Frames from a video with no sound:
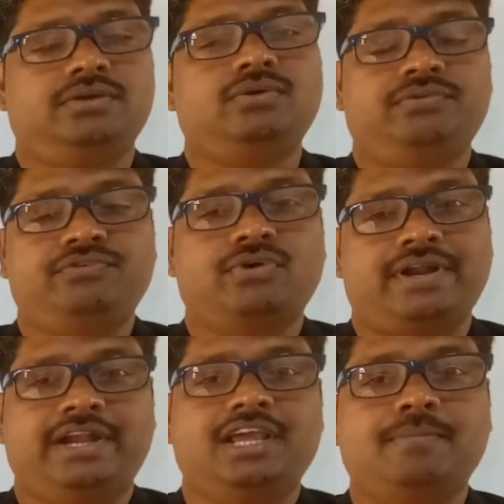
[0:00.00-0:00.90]
you know, if you
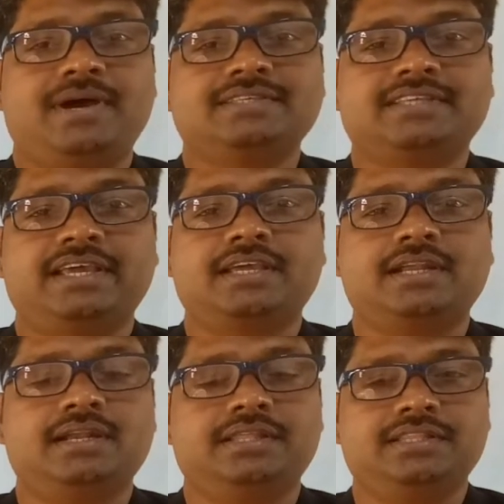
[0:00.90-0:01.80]
are riding a
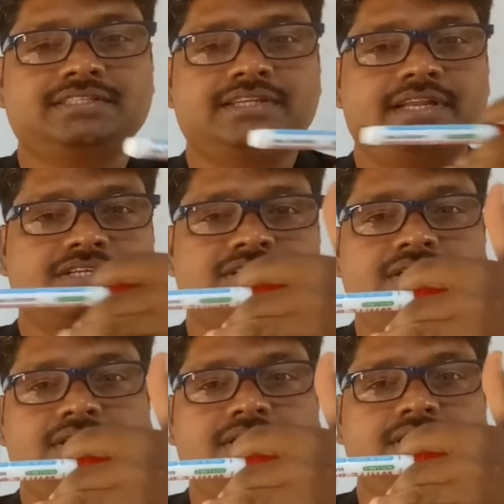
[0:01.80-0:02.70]
bicycle in this
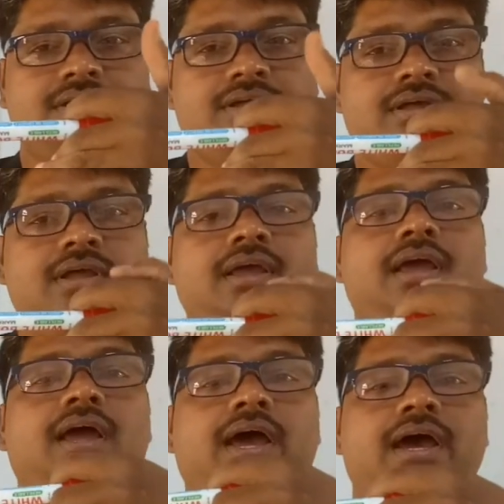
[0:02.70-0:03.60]
direction
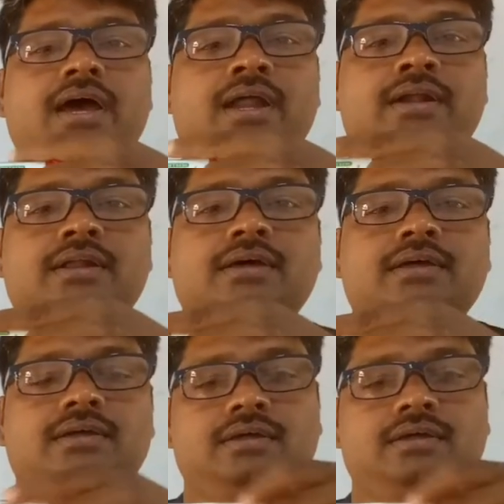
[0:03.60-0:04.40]
and